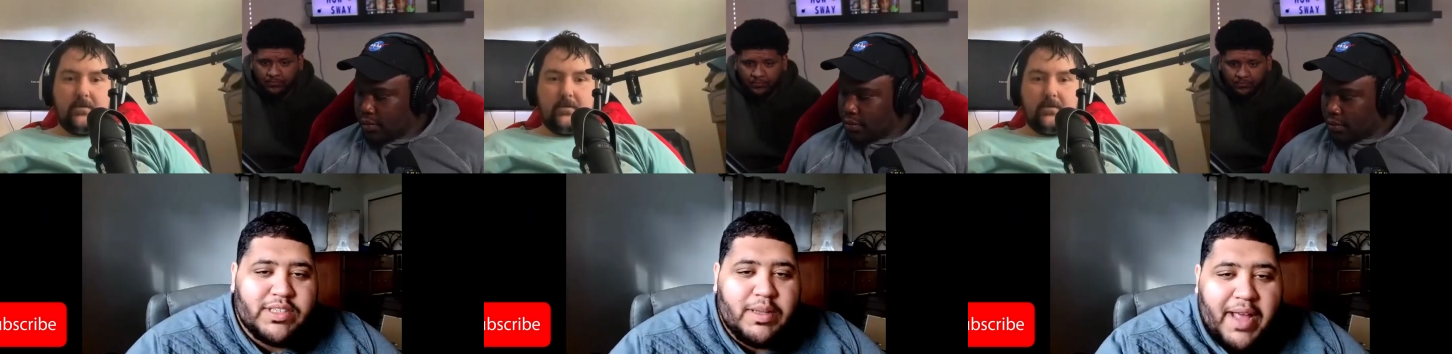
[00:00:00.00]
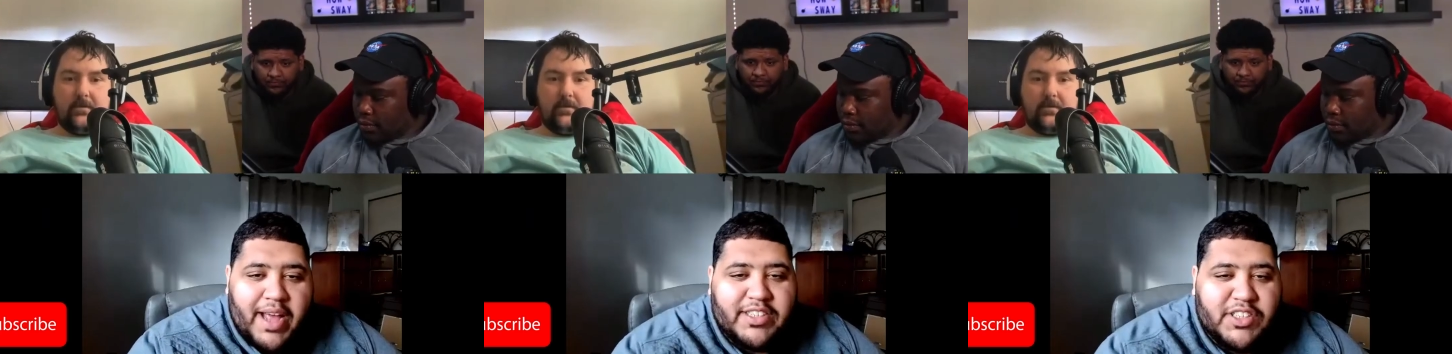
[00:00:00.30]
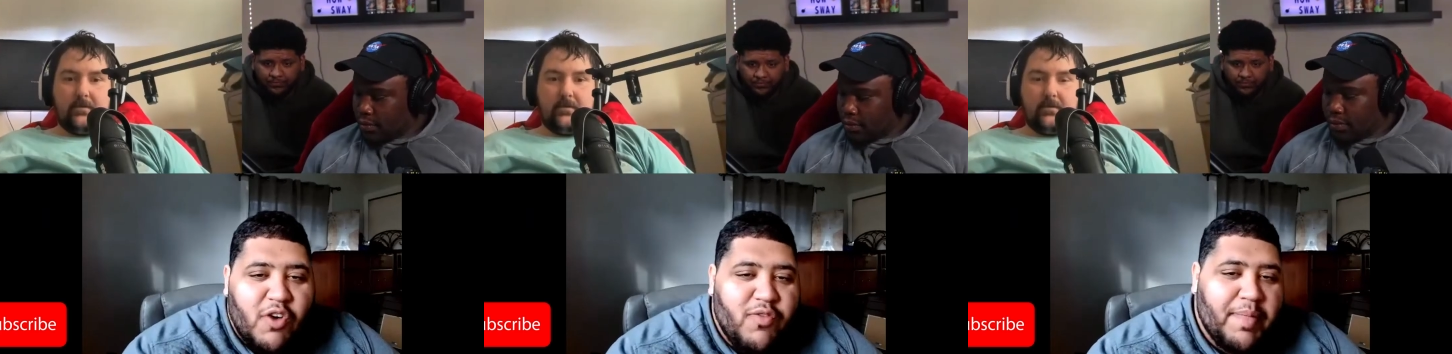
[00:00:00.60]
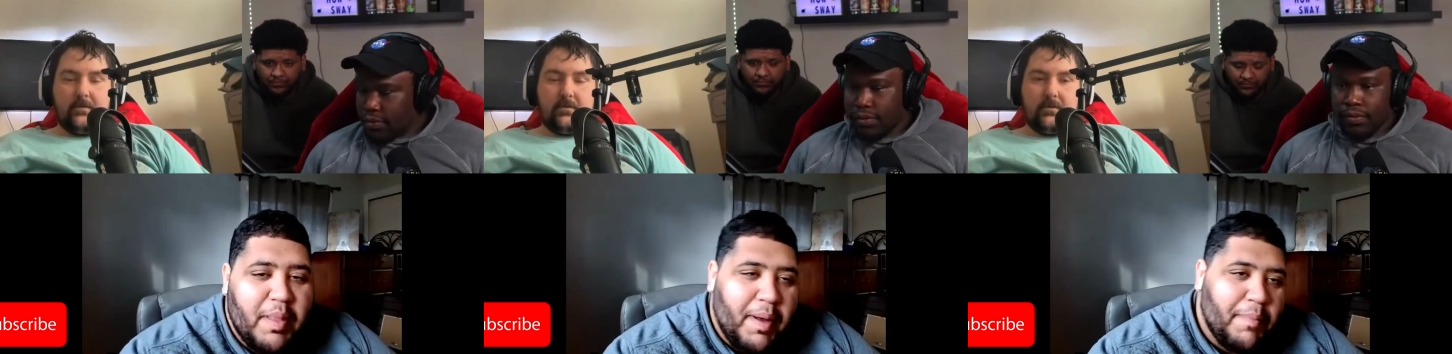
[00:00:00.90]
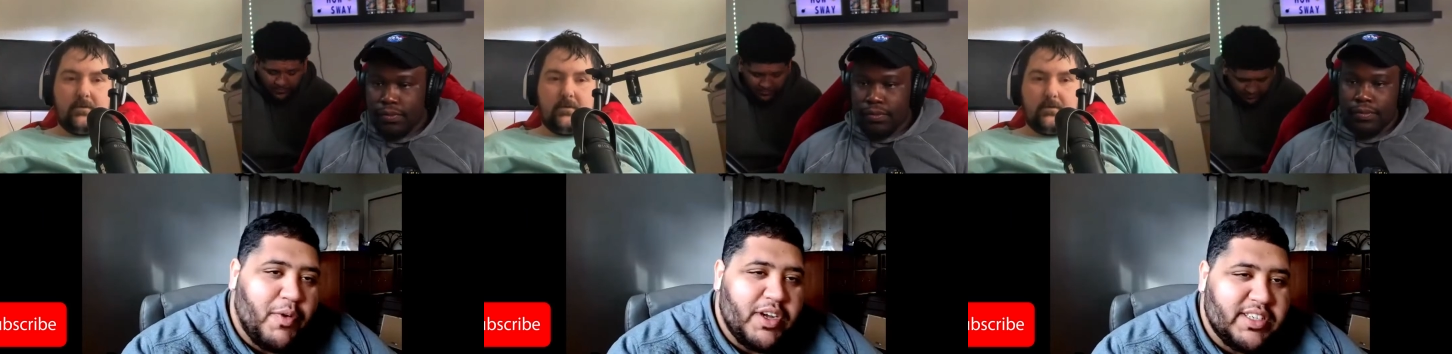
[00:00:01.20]
Speaker 1: up, guys? Joe from the Bump
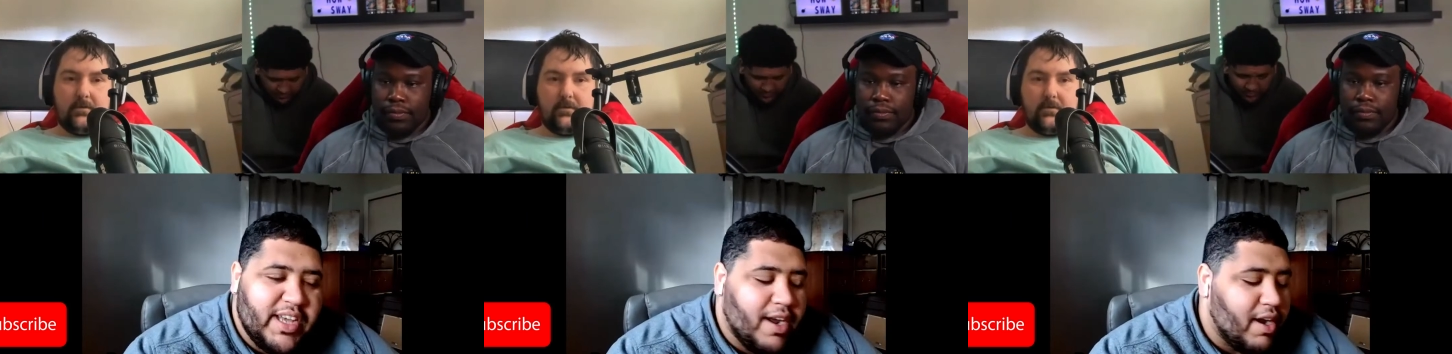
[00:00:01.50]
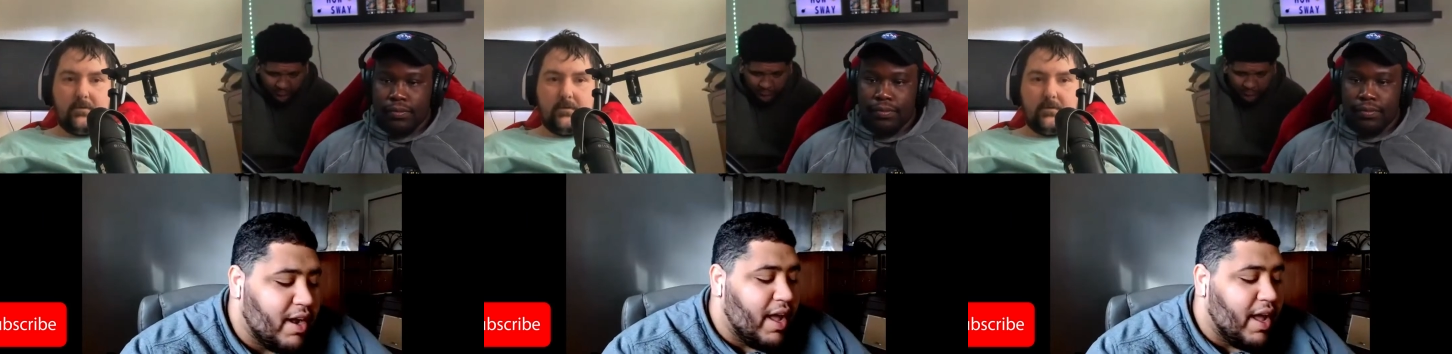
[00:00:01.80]
Boys here.